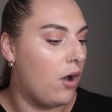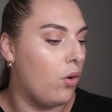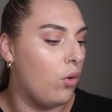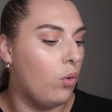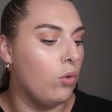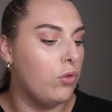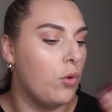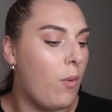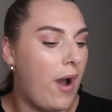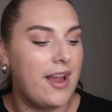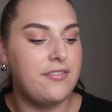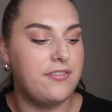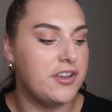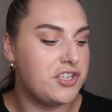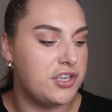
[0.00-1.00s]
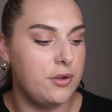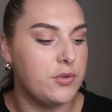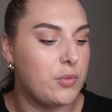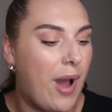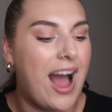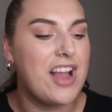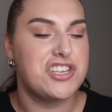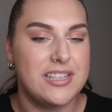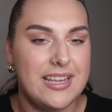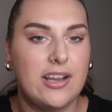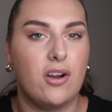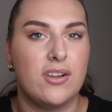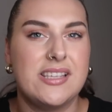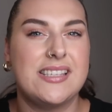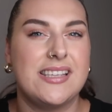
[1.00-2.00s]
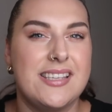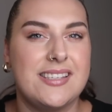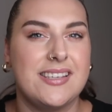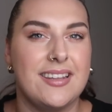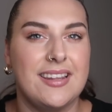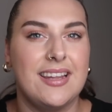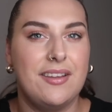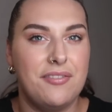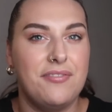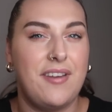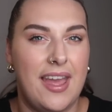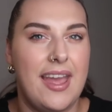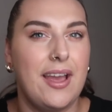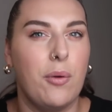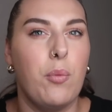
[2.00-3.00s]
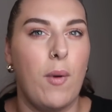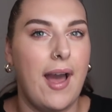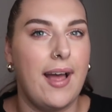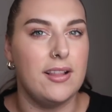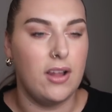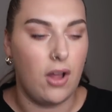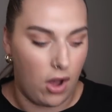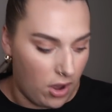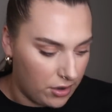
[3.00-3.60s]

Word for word: all the wide fit shoes were actually consistently fitting well